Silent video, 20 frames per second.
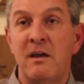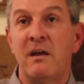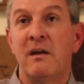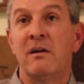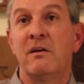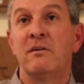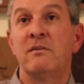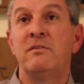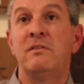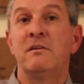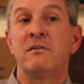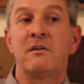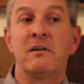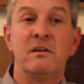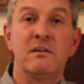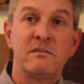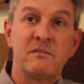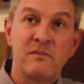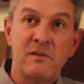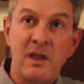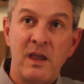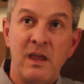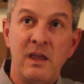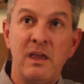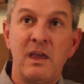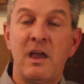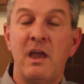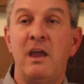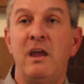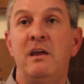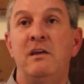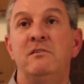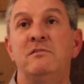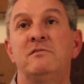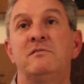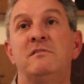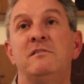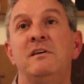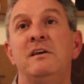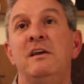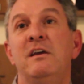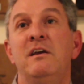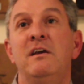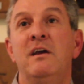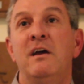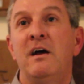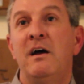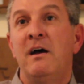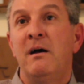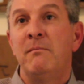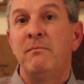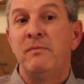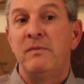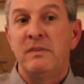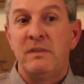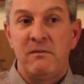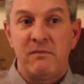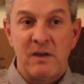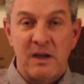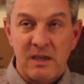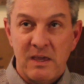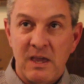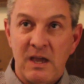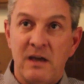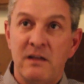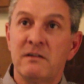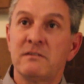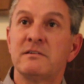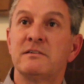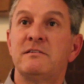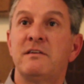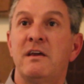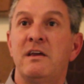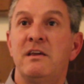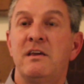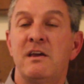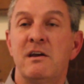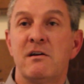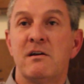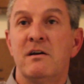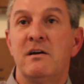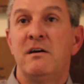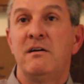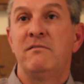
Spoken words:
there, they're gonna stay engaged. They've got cattle to take care